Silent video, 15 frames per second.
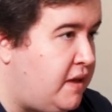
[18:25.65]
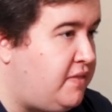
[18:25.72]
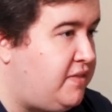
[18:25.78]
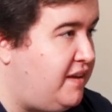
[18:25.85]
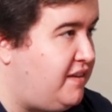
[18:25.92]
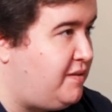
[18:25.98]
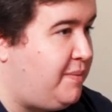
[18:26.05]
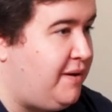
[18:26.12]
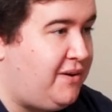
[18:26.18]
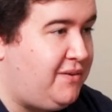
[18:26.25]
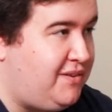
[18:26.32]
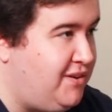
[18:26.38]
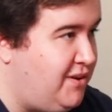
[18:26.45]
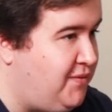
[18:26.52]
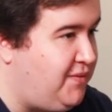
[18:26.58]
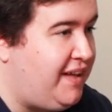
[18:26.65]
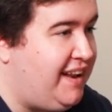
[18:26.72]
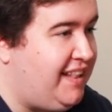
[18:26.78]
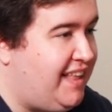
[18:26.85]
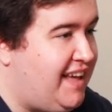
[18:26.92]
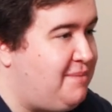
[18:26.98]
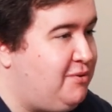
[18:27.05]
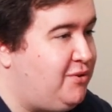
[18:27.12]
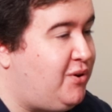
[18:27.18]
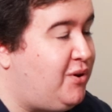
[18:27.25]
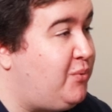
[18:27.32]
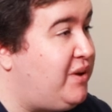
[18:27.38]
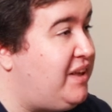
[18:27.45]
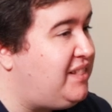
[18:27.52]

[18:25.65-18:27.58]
big things about Newfoundland and Labrador,